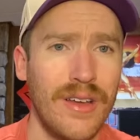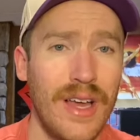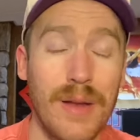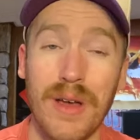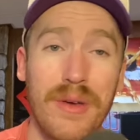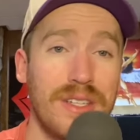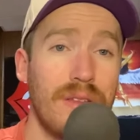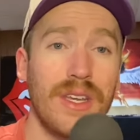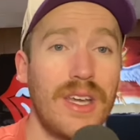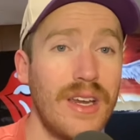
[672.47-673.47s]
And maybe that's on
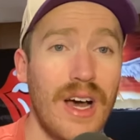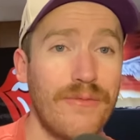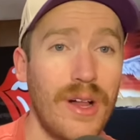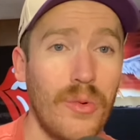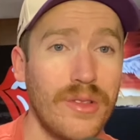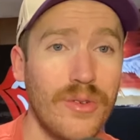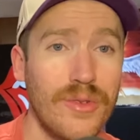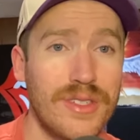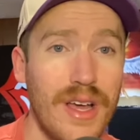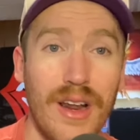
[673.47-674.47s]
the kid not following through and
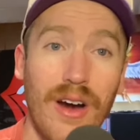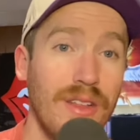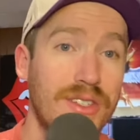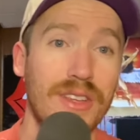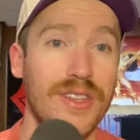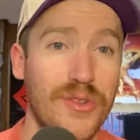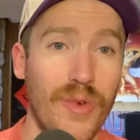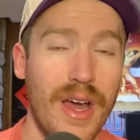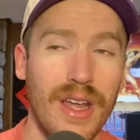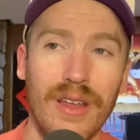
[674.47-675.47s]
saying, all right, let's get this in
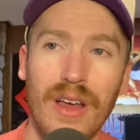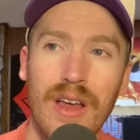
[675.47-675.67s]
writing.